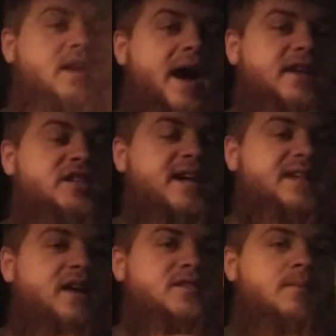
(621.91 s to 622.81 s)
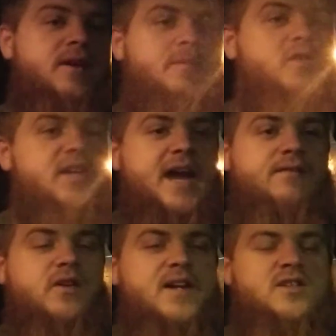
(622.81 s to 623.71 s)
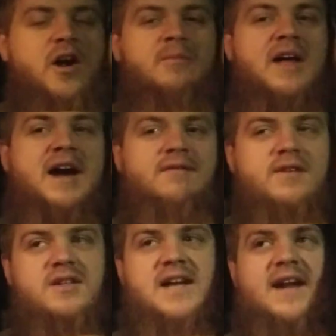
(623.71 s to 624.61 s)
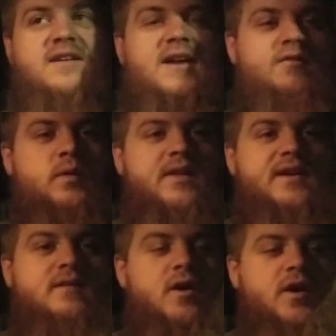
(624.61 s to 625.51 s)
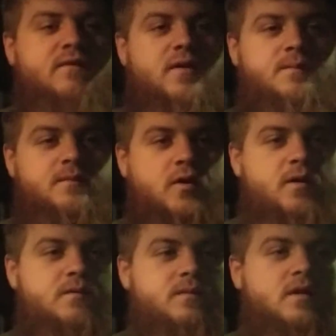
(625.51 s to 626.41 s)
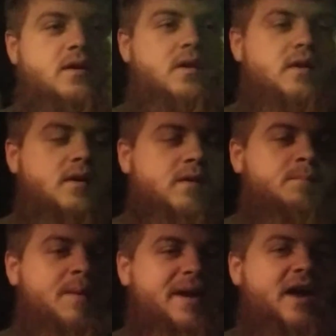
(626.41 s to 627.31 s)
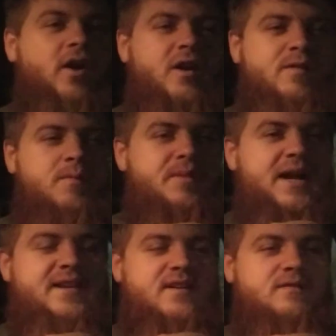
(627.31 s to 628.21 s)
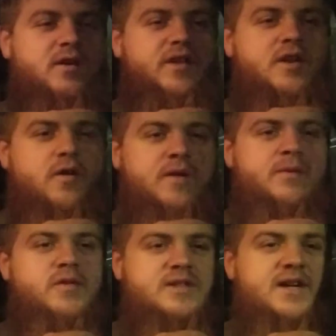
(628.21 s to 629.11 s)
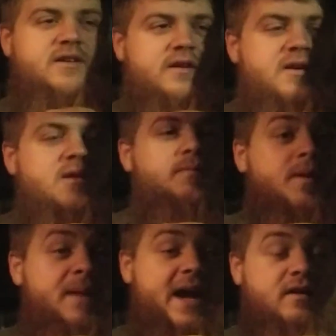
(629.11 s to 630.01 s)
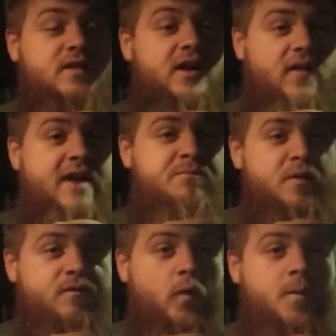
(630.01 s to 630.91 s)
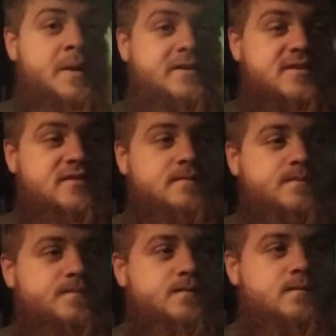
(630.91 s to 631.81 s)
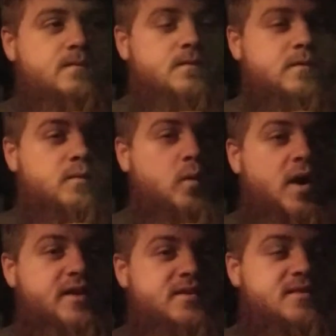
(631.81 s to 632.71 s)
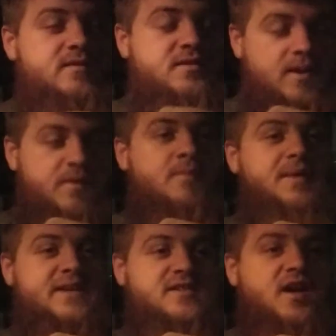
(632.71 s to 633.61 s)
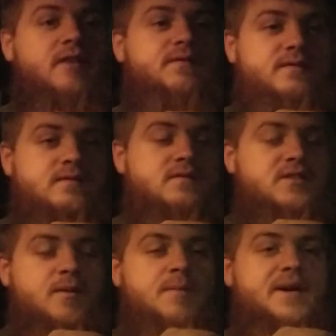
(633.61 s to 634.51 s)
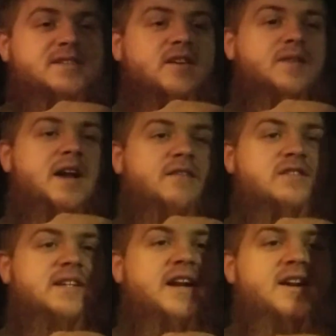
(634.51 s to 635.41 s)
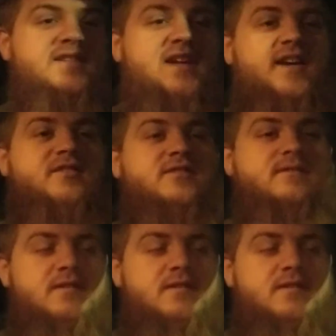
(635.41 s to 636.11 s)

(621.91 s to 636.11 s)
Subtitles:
I checked out some of their music after I saw them live, because I had never really heard of them, or maybe I heard of them, but I didn't really know their music. But man, their live performance was some of the best stuff I'd ever seen on a stage.